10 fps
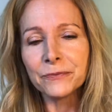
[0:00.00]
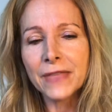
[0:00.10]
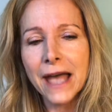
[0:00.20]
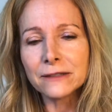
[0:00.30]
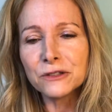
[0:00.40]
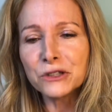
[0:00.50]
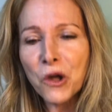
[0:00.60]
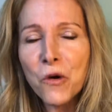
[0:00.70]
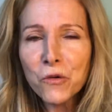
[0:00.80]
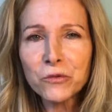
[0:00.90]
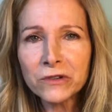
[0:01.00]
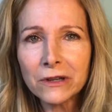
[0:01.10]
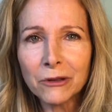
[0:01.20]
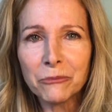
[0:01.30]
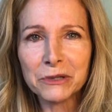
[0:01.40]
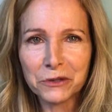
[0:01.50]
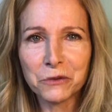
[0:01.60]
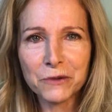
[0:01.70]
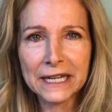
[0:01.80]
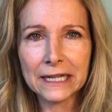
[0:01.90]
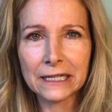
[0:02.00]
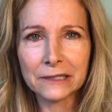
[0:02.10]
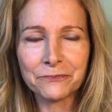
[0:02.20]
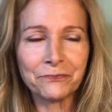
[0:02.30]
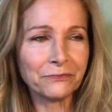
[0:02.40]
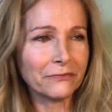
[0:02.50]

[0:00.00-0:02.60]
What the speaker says: That zone between